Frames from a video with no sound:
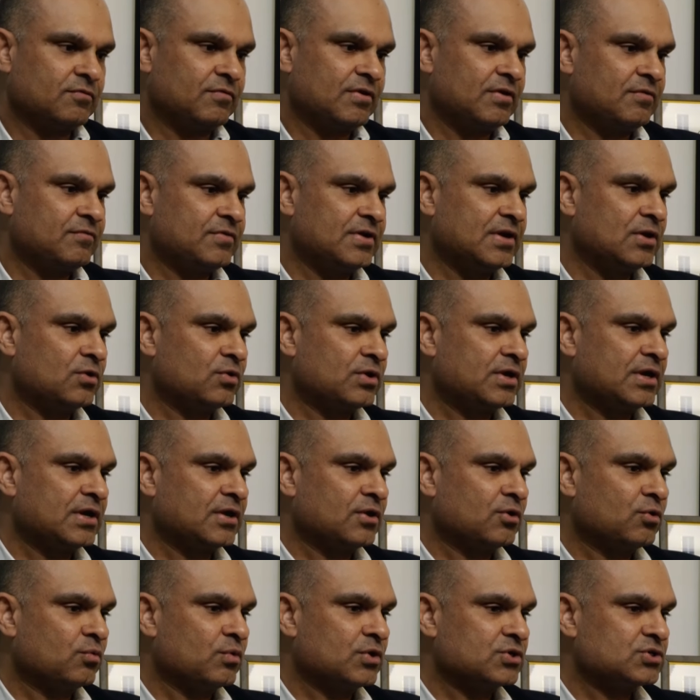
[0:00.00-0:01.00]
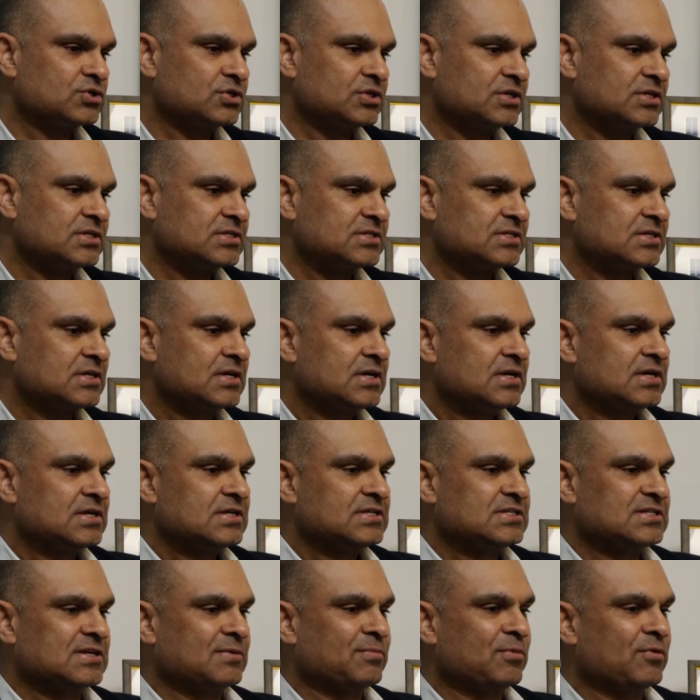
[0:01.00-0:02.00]
way we are looking at innovation is
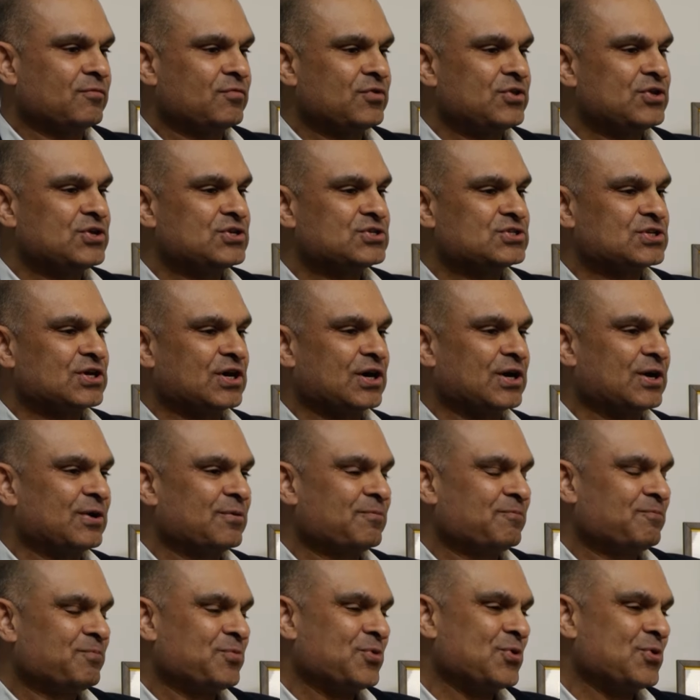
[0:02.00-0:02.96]
some of these are,